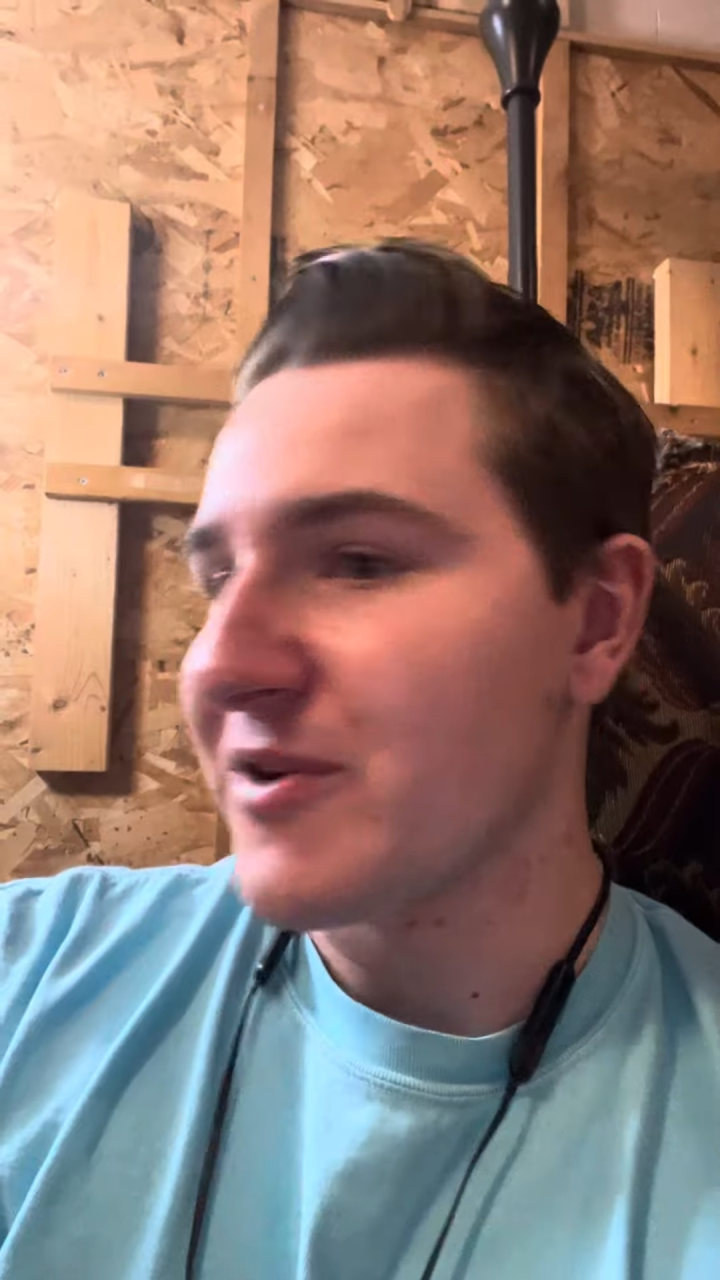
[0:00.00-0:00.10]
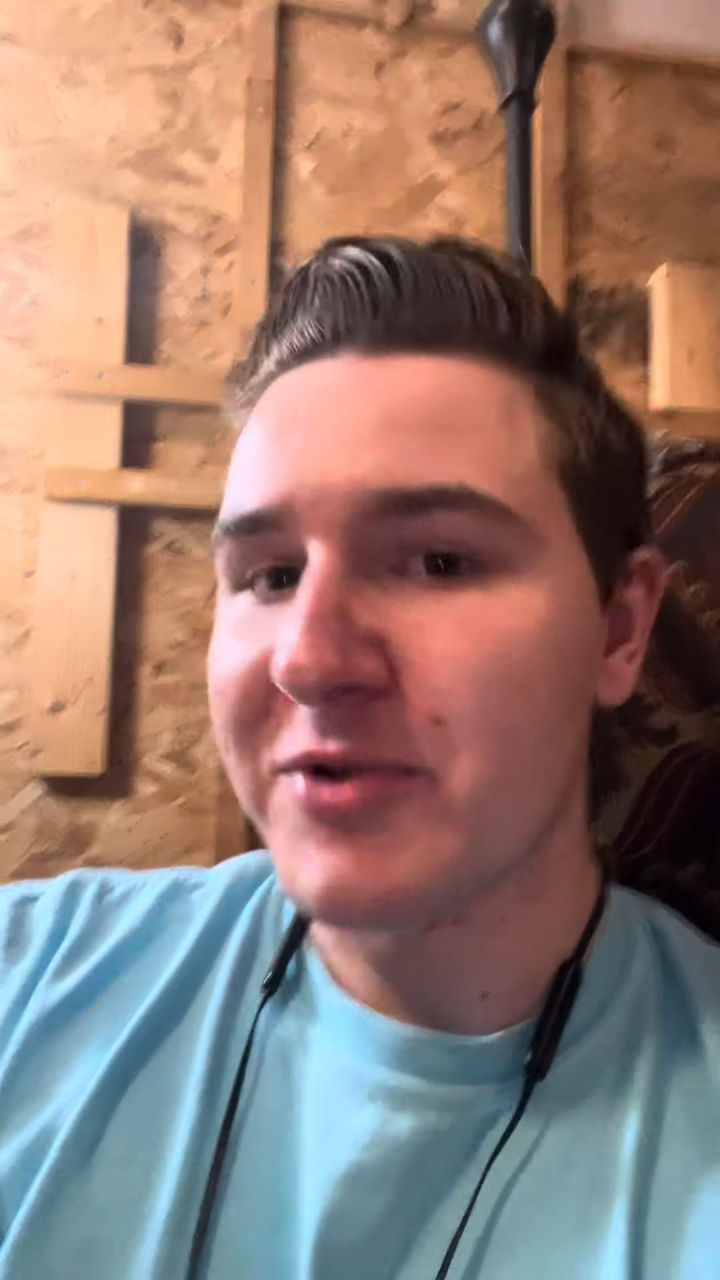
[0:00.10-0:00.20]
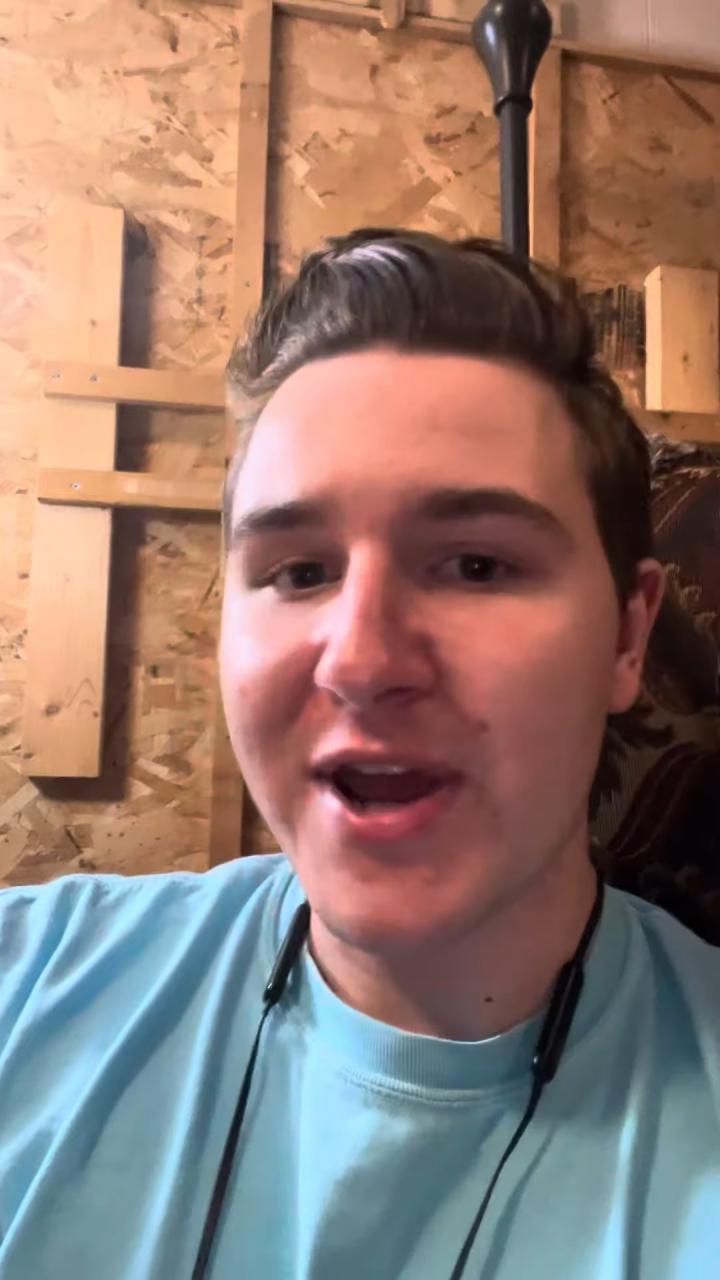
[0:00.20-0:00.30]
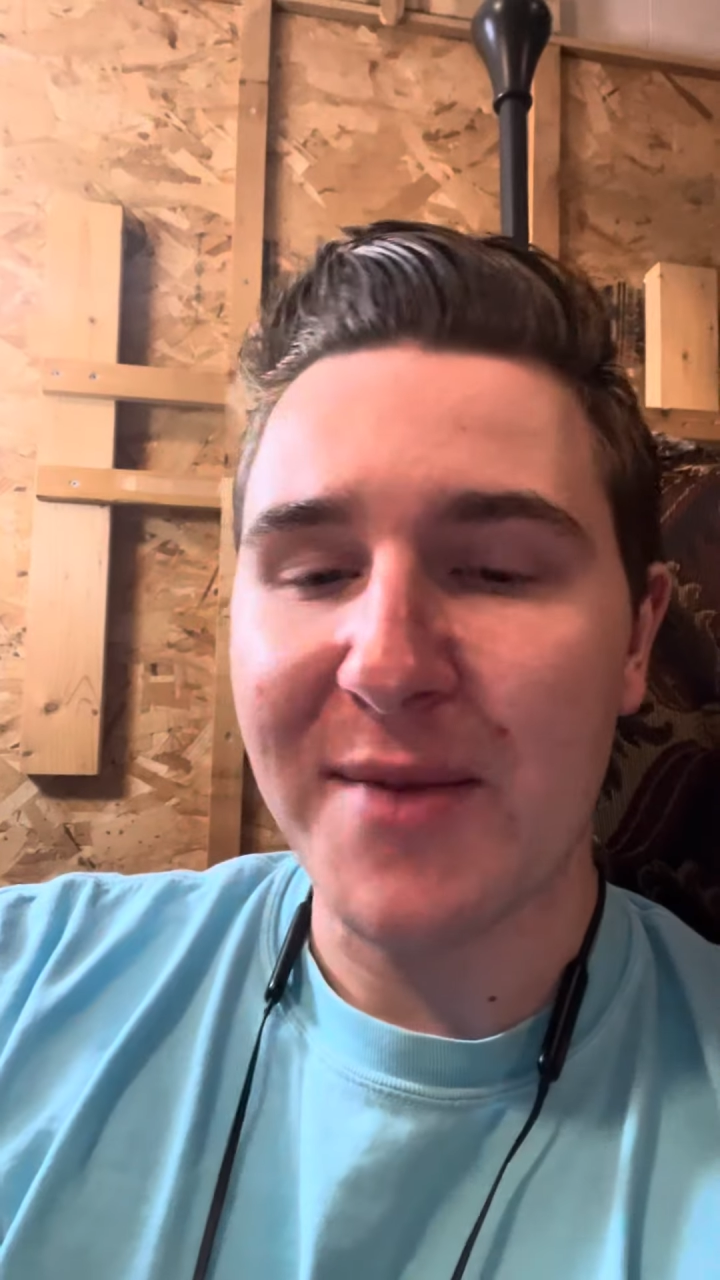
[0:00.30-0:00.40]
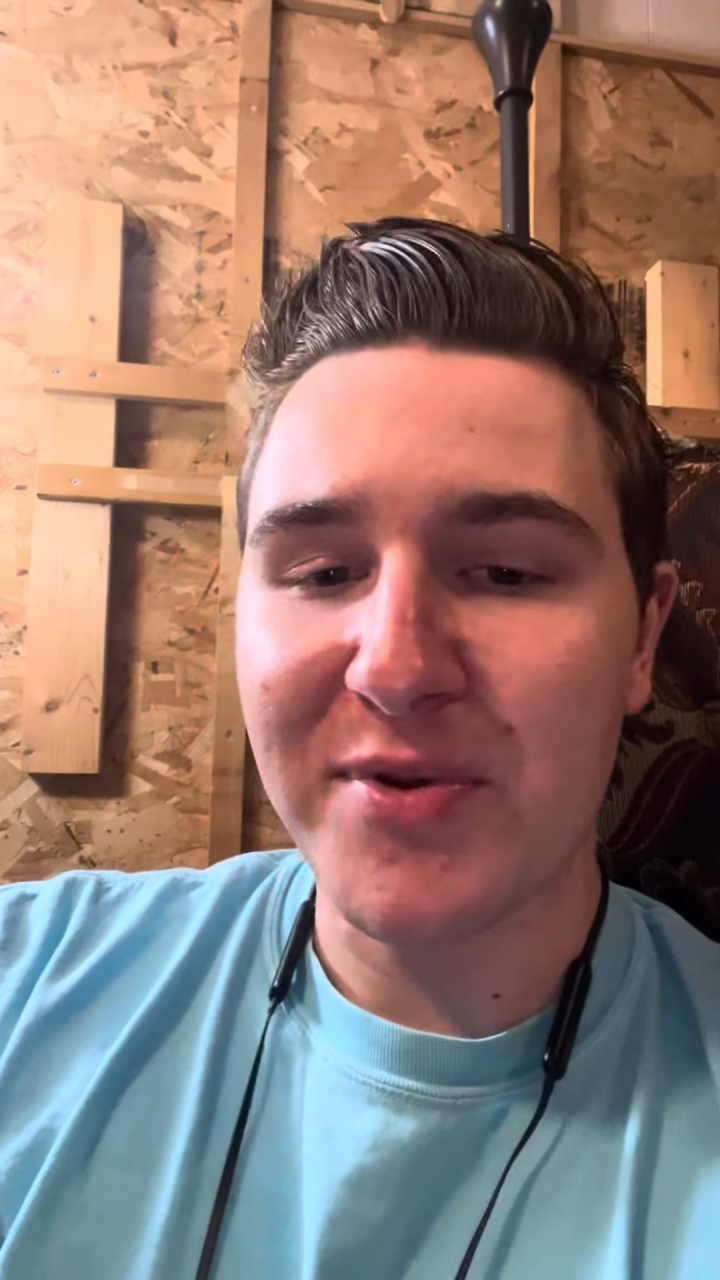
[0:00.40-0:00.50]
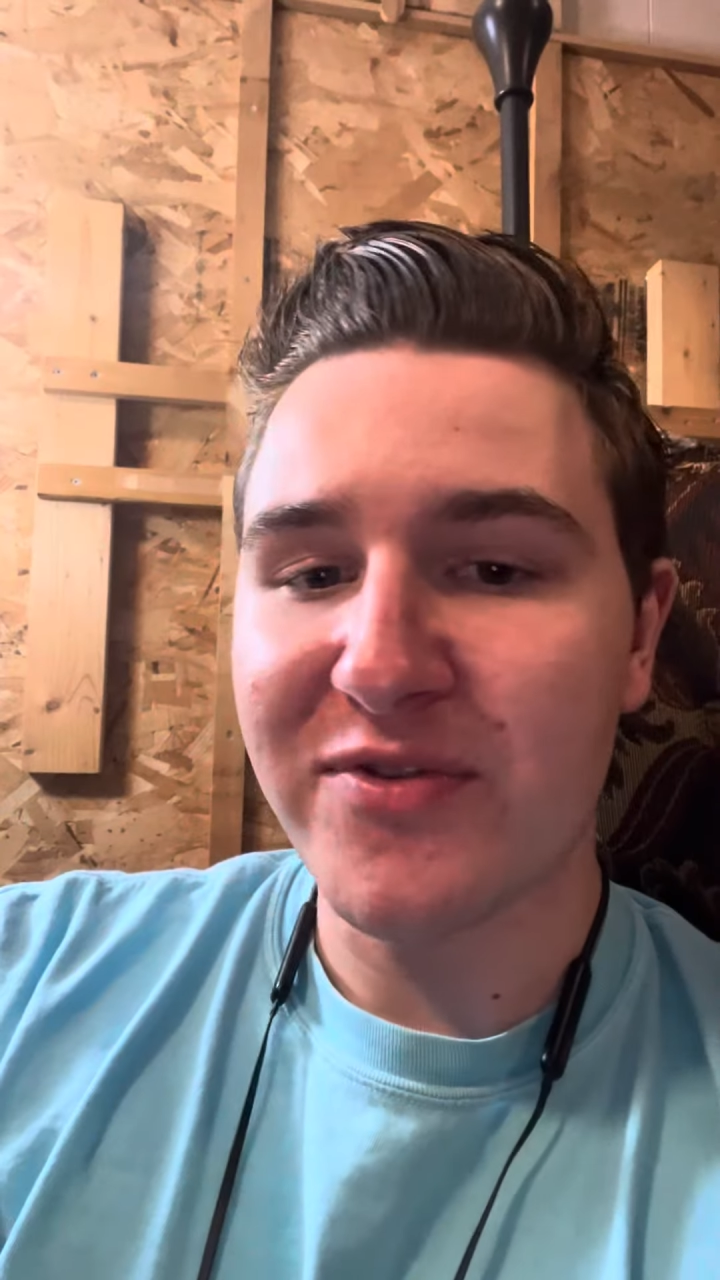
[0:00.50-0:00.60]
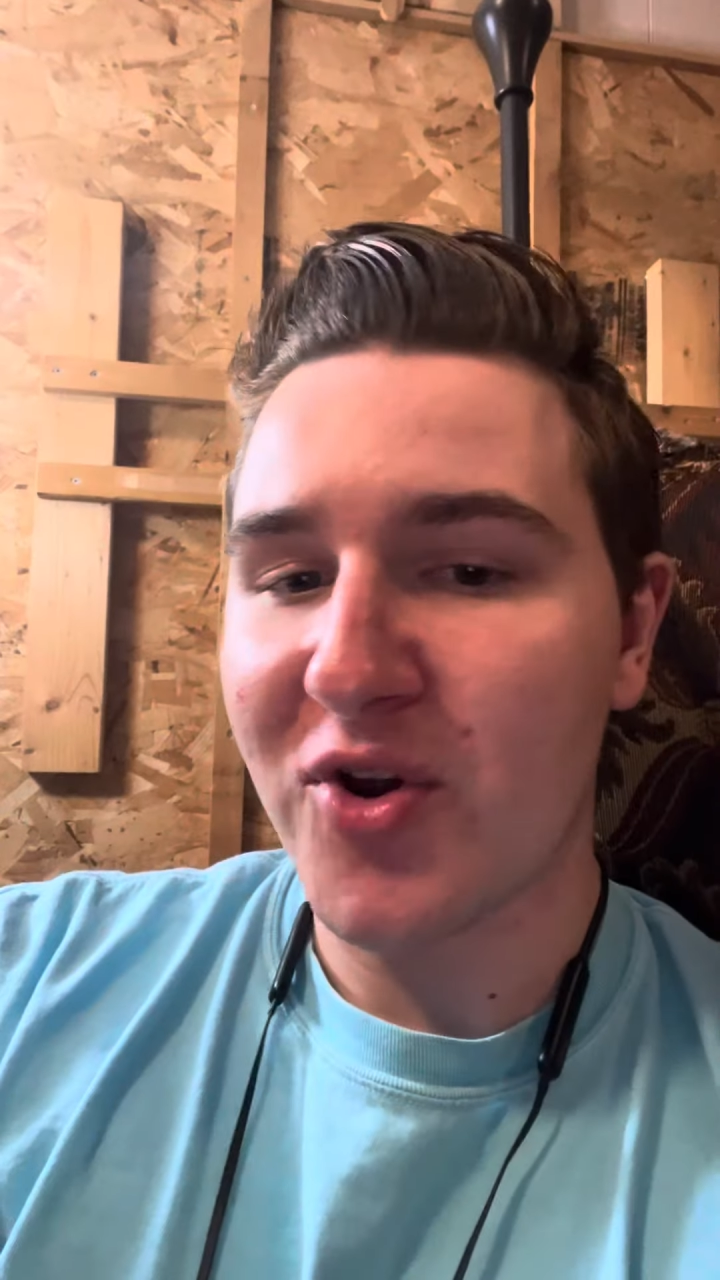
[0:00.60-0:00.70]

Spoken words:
what happens.